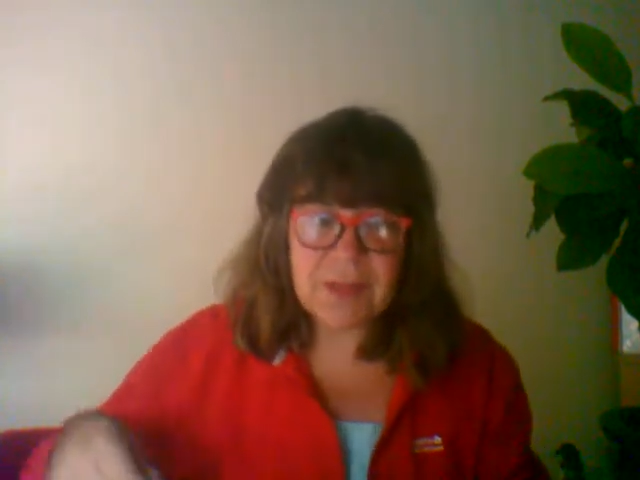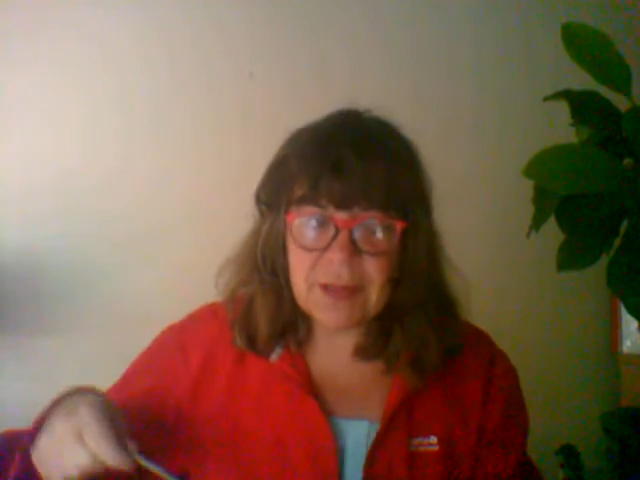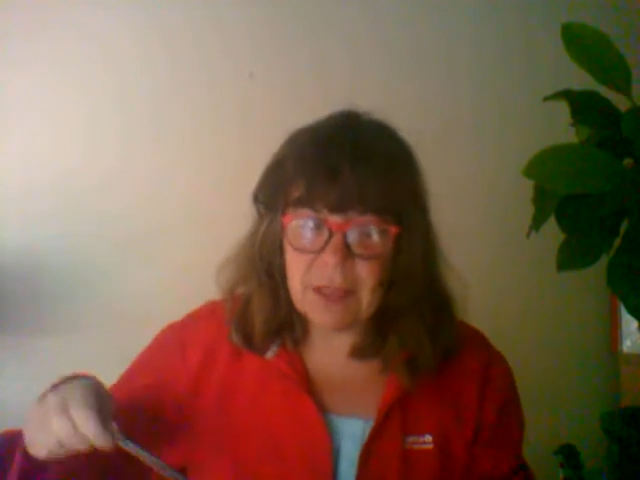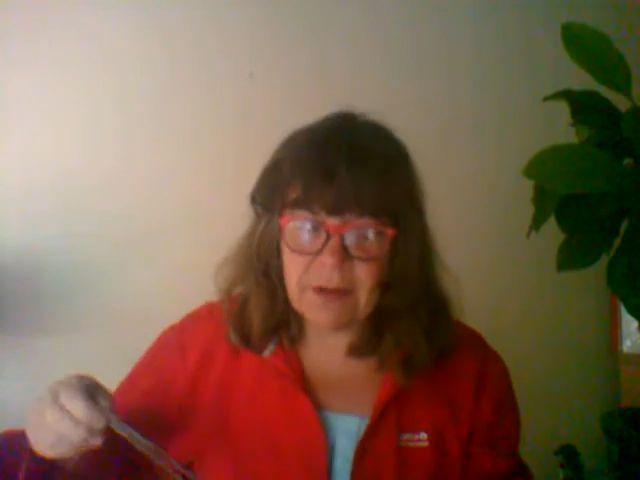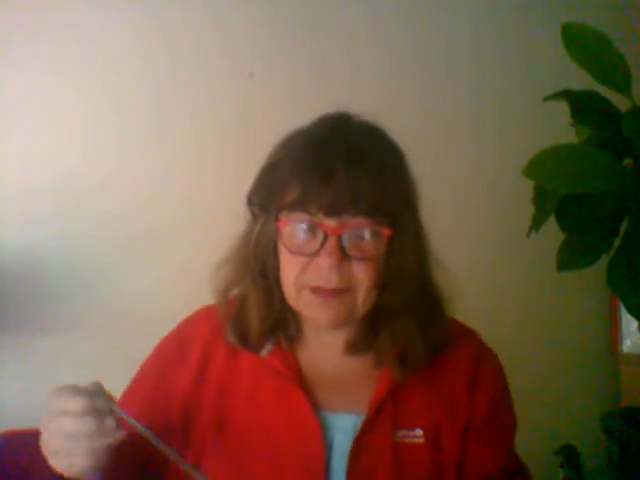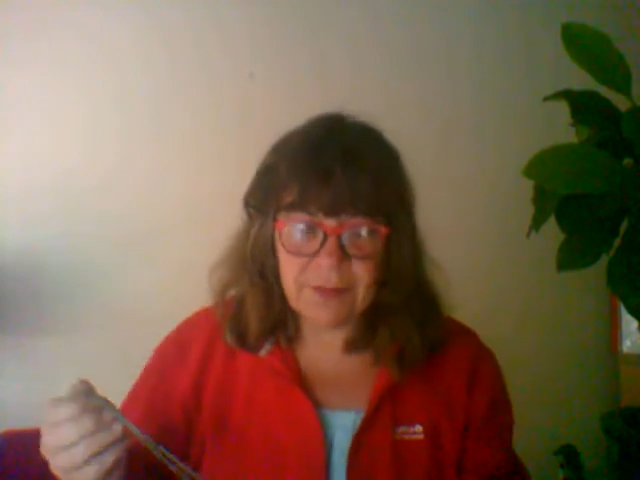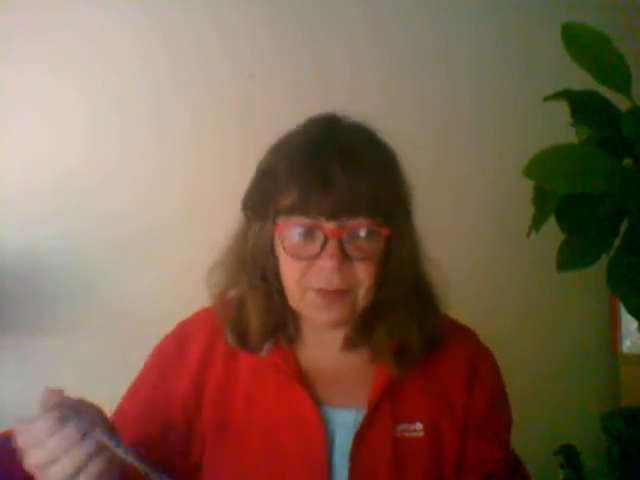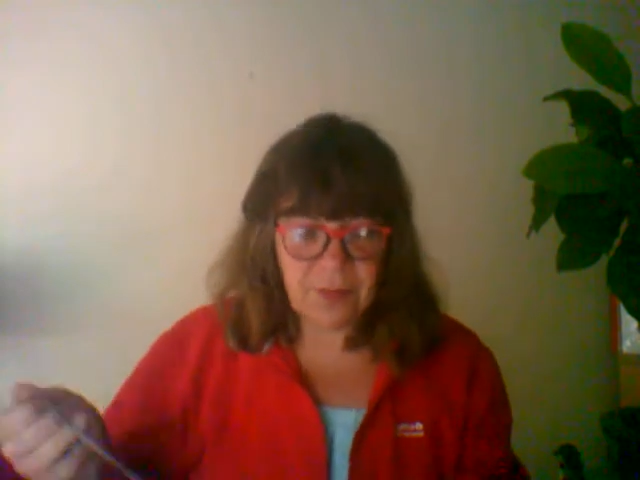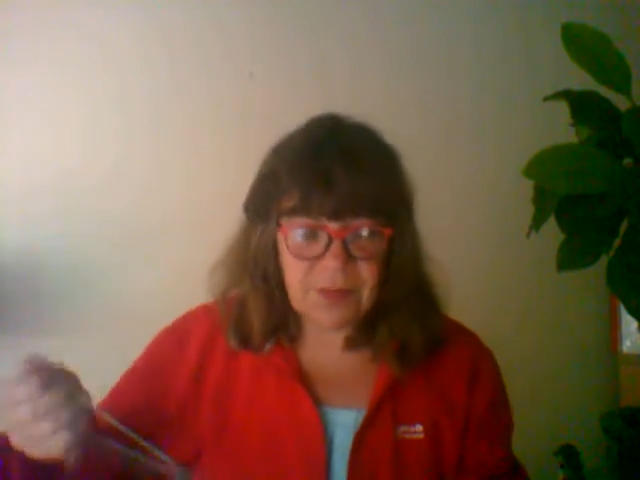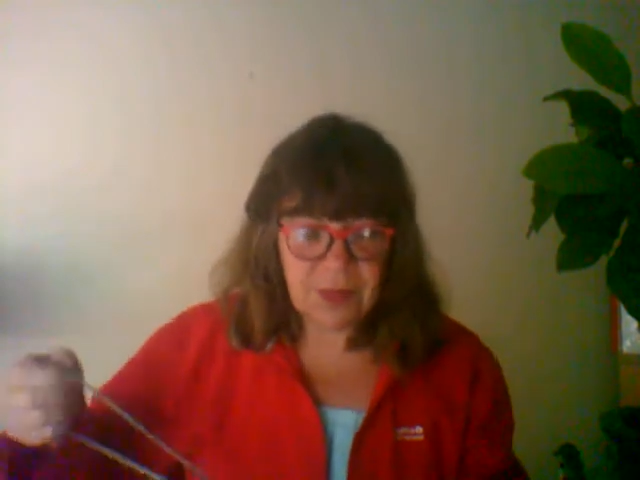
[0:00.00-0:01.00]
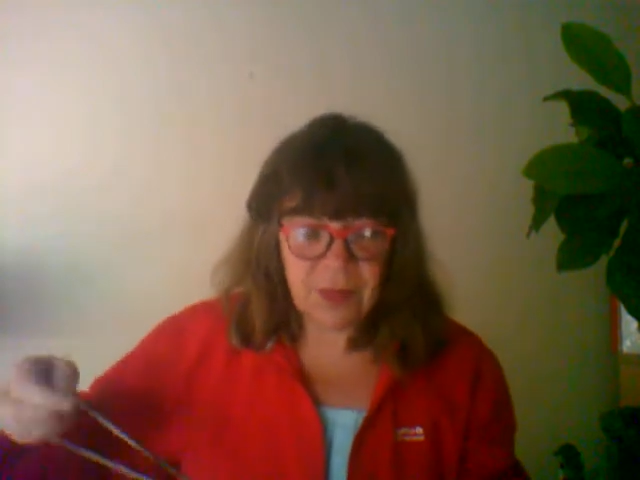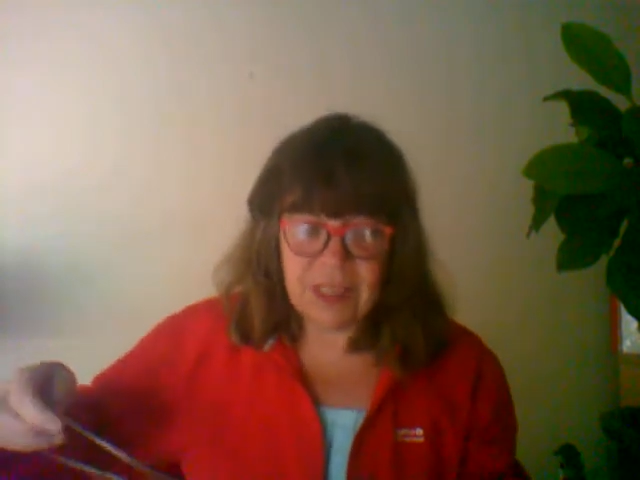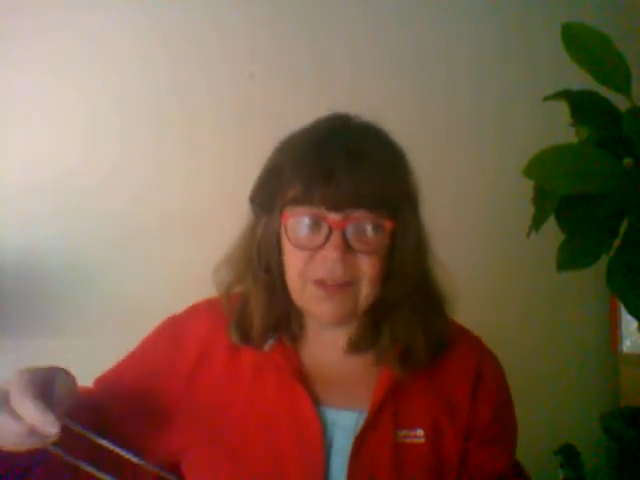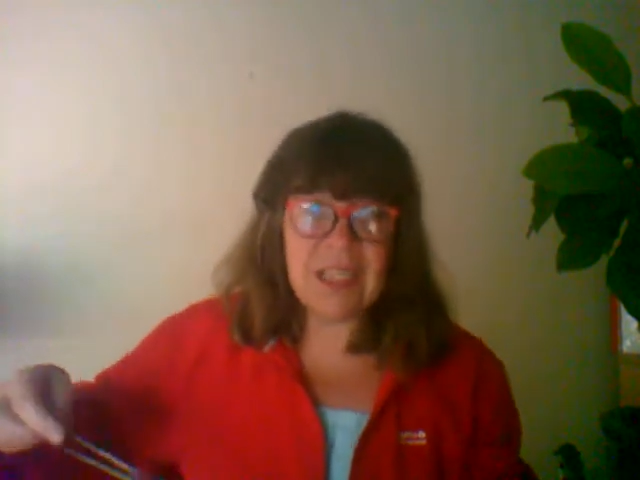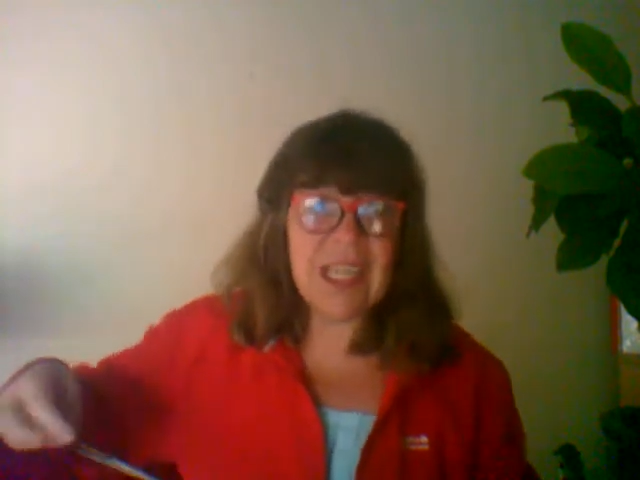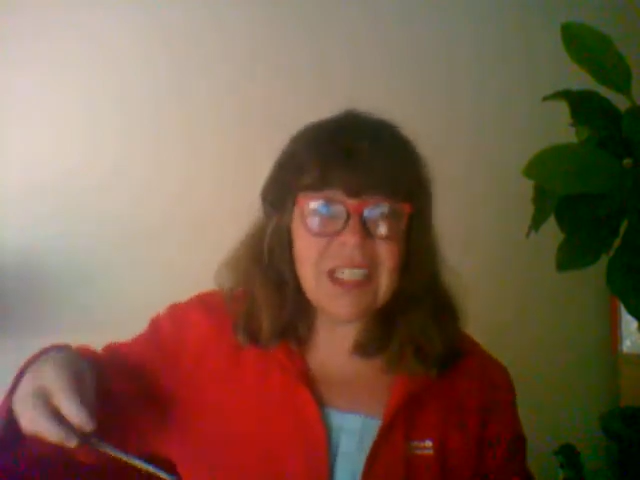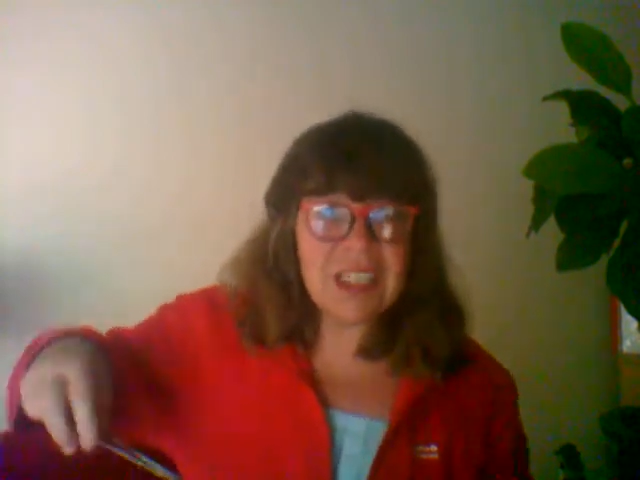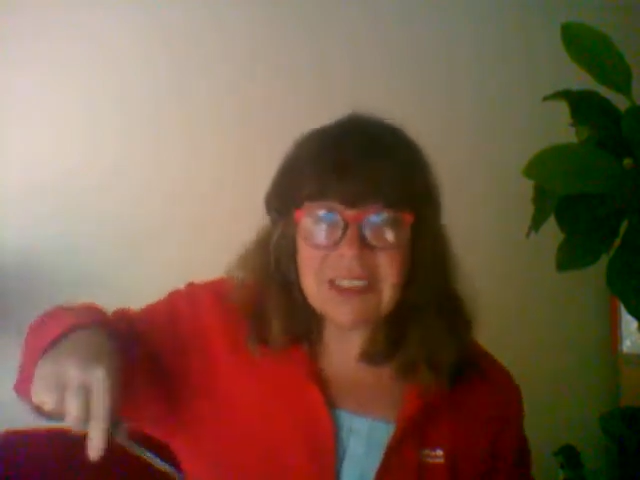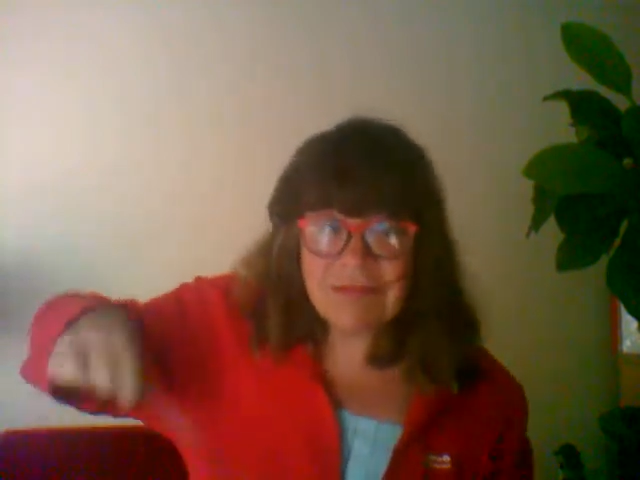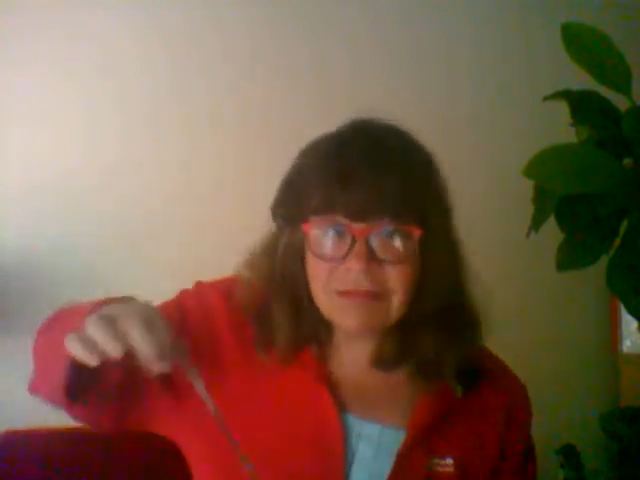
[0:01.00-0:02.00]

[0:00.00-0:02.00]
All right, we'll give it another